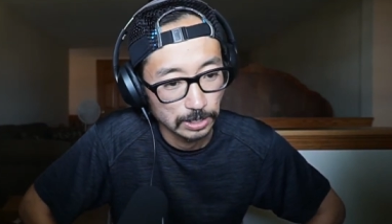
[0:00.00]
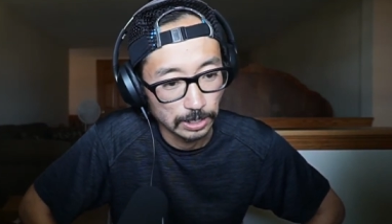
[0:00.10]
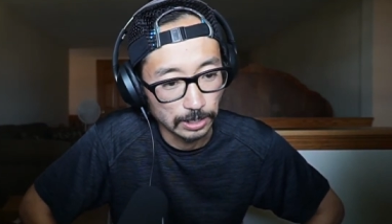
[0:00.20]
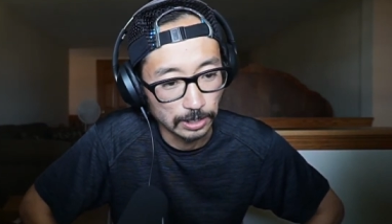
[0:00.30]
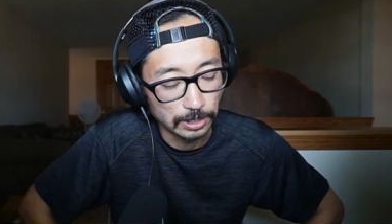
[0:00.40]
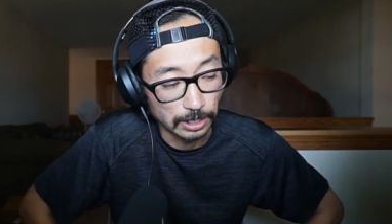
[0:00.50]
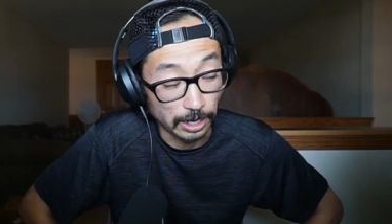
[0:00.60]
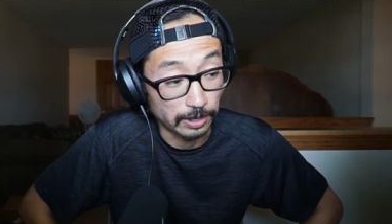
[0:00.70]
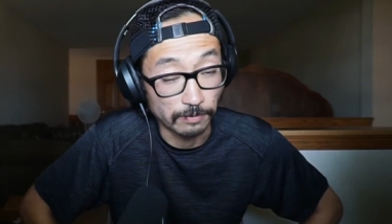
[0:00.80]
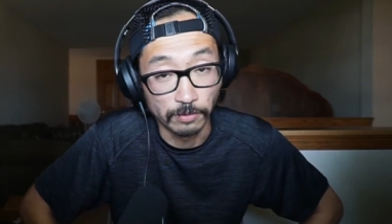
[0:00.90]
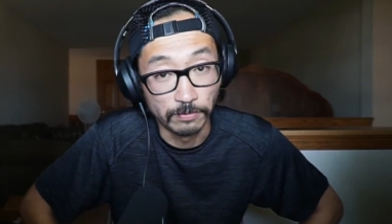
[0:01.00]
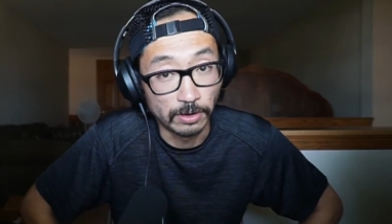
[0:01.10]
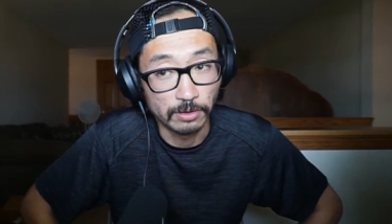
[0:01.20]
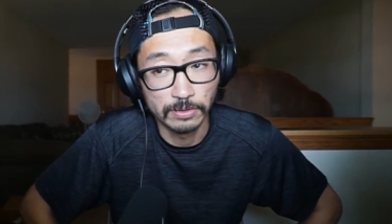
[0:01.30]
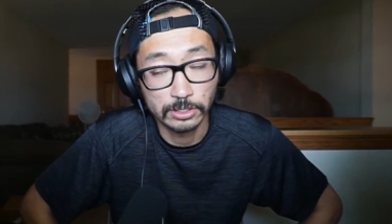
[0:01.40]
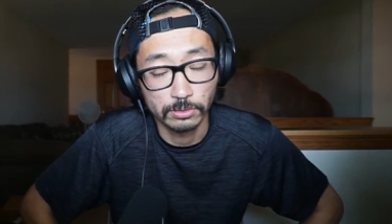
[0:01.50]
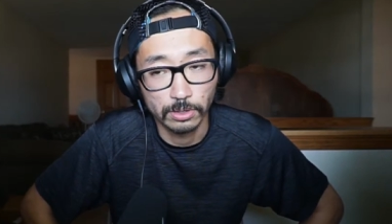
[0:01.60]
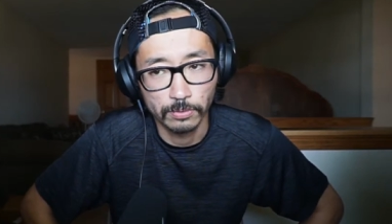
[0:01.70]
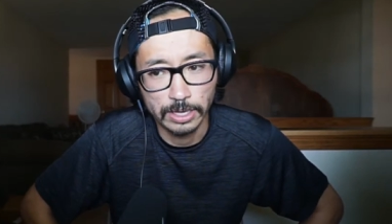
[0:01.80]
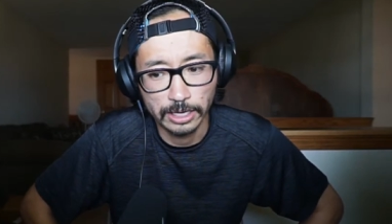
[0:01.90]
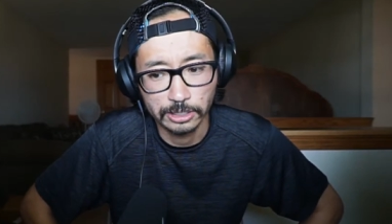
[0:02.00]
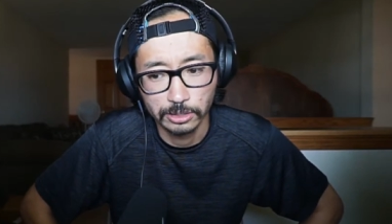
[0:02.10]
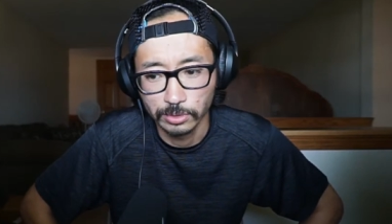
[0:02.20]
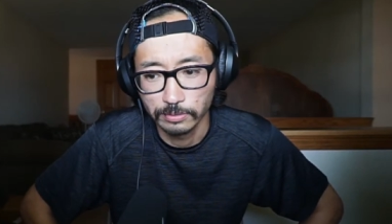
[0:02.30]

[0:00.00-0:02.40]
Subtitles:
I have a very visceral reaction to it